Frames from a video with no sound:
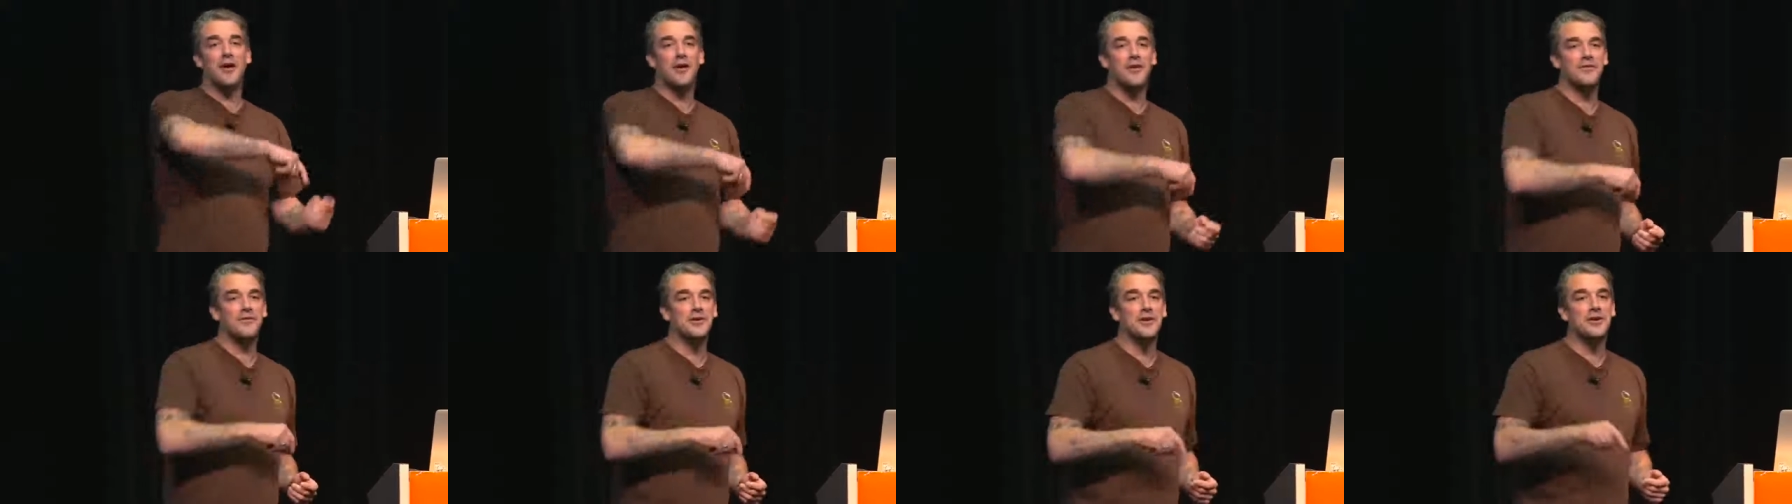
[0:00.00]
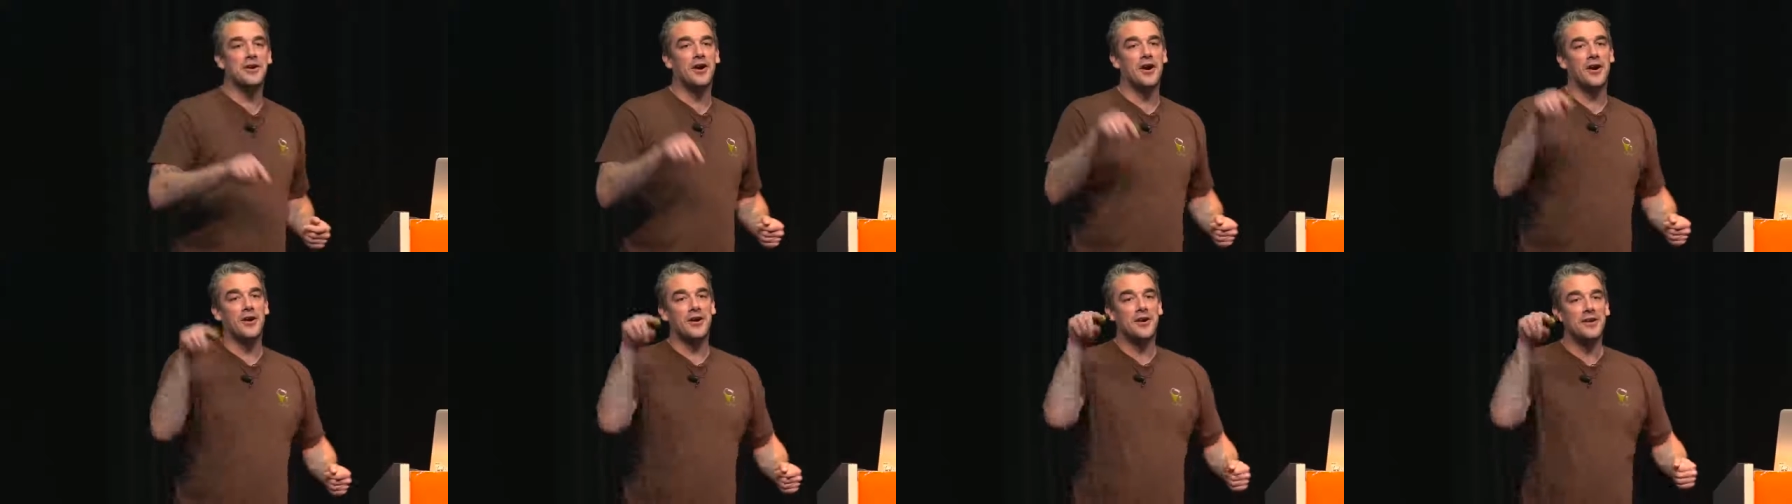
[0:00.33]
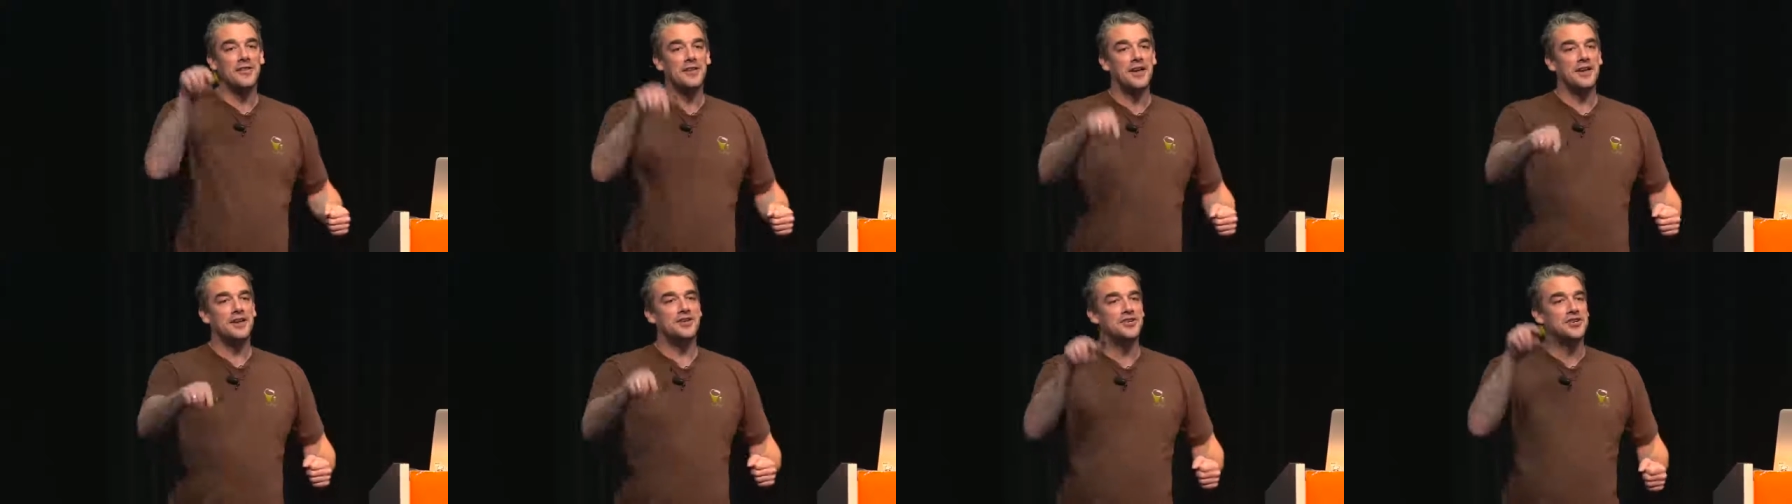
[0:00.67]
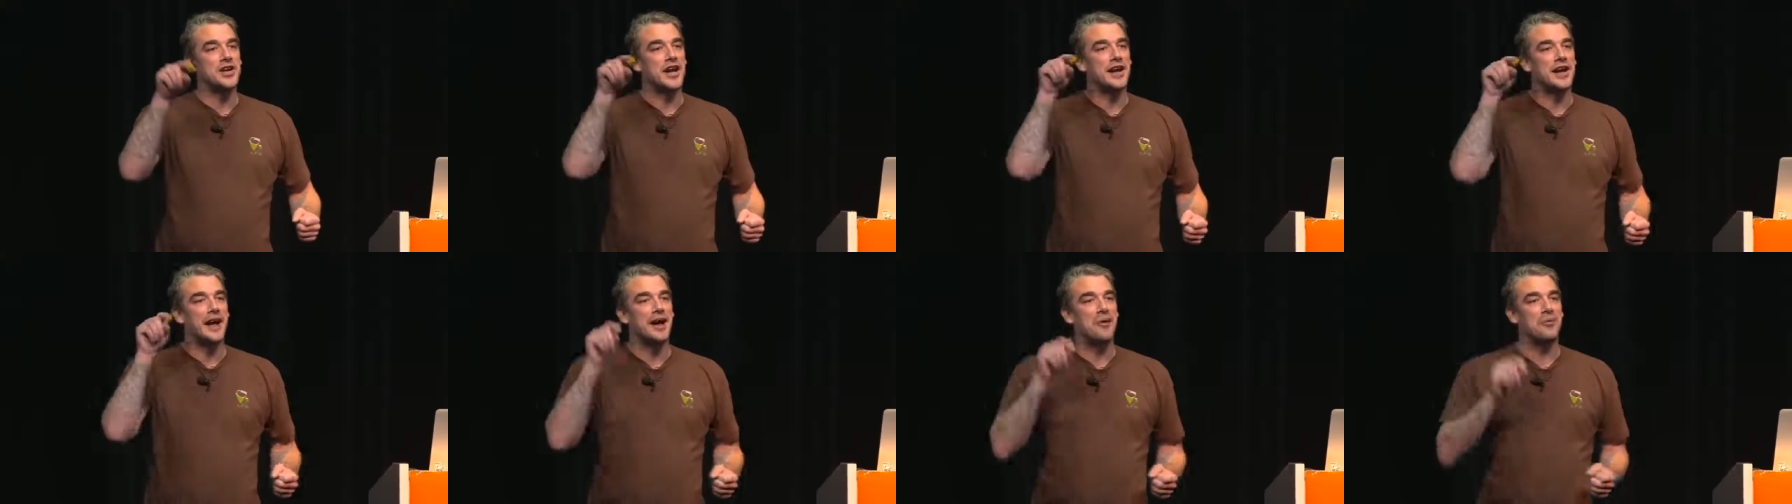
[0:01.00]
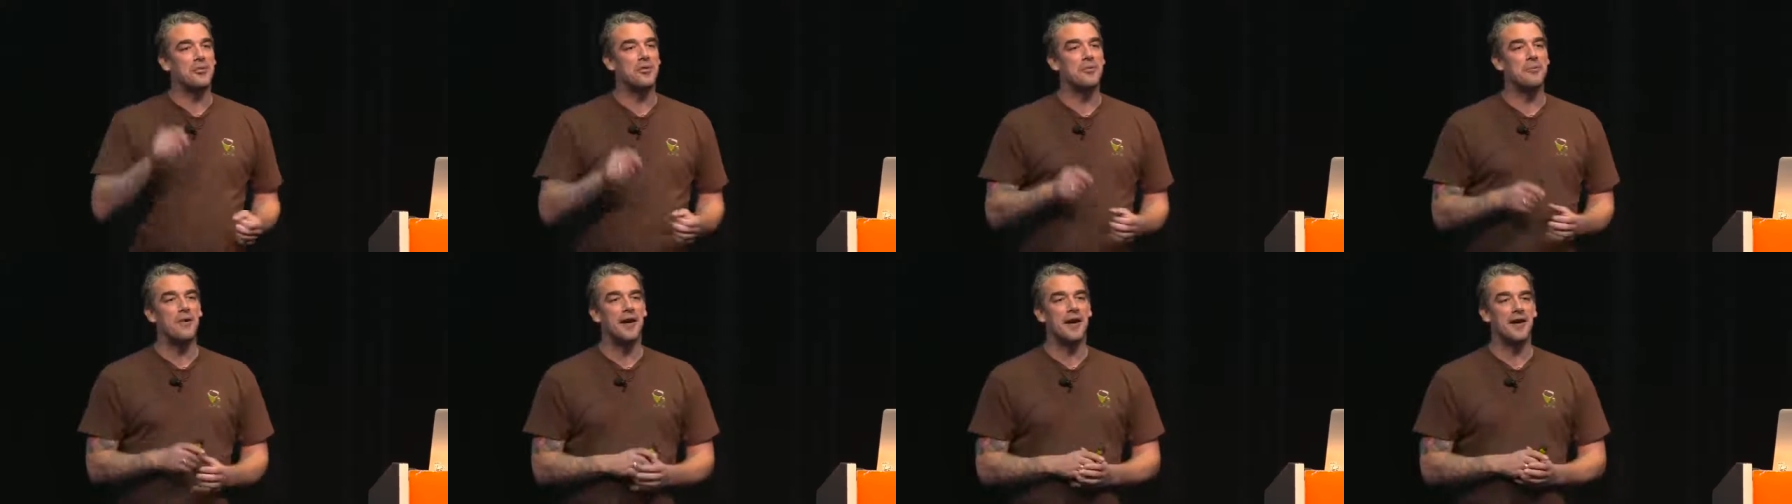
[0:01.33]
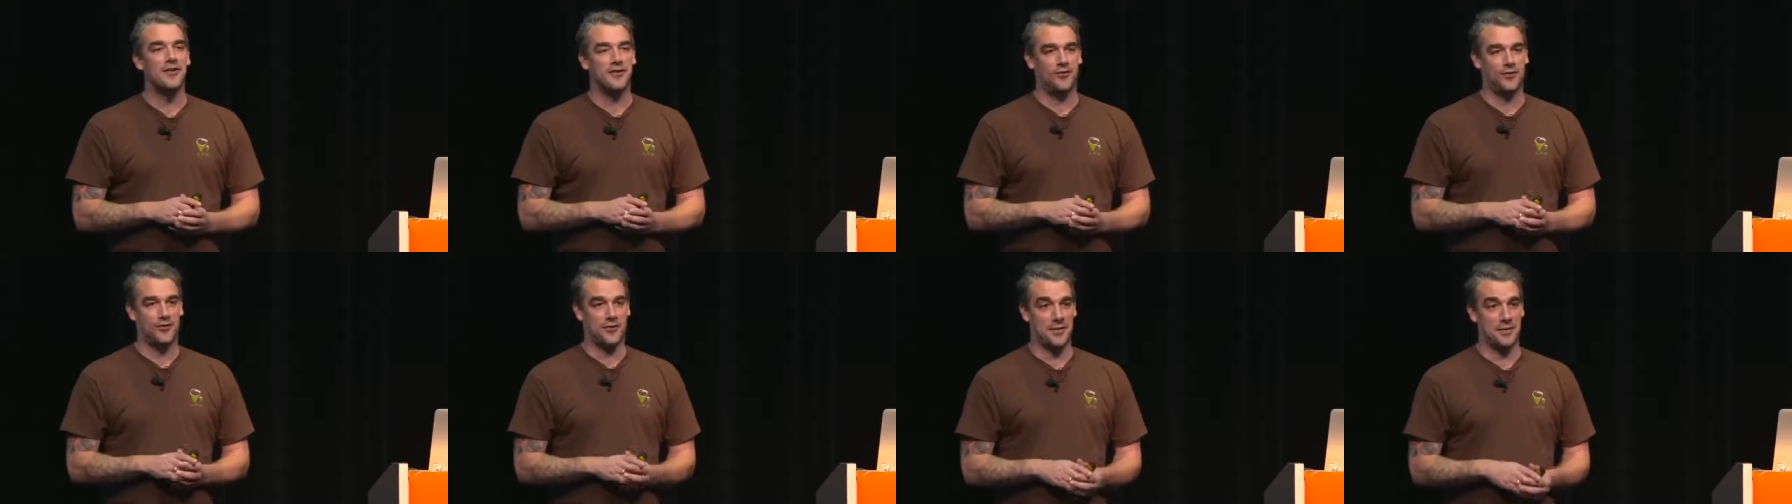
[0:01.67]
out of your cart and then you check out the
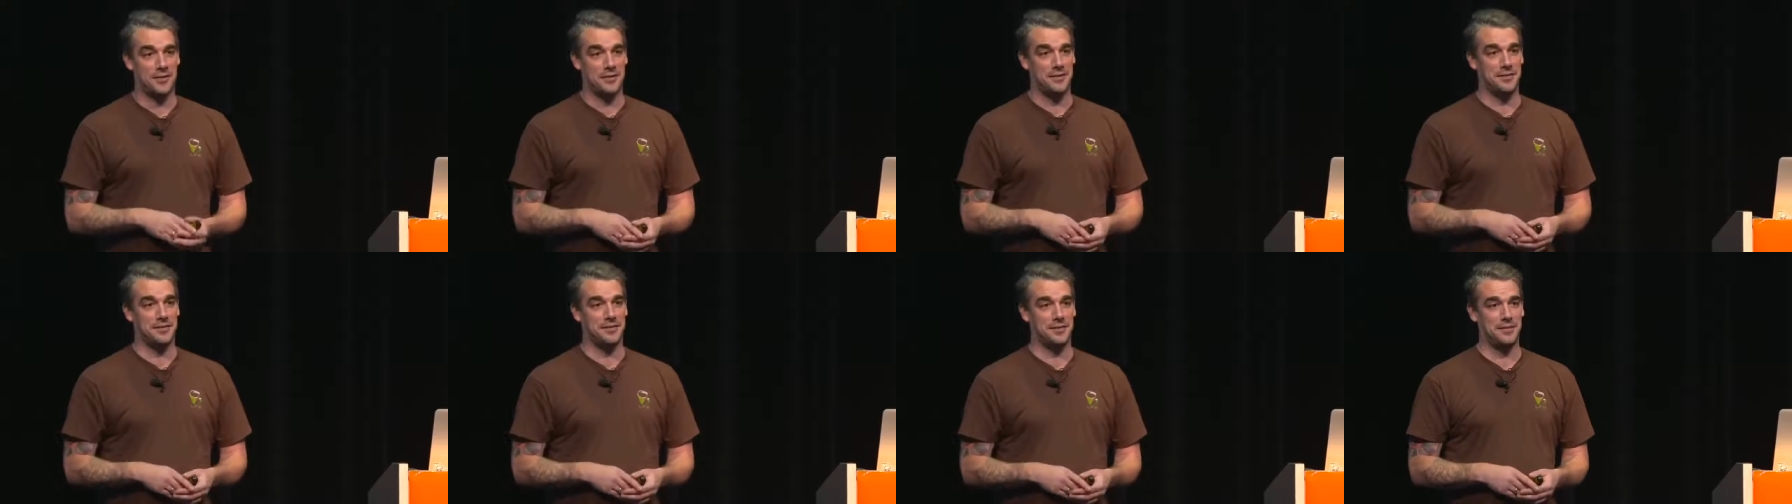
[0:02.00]
rest.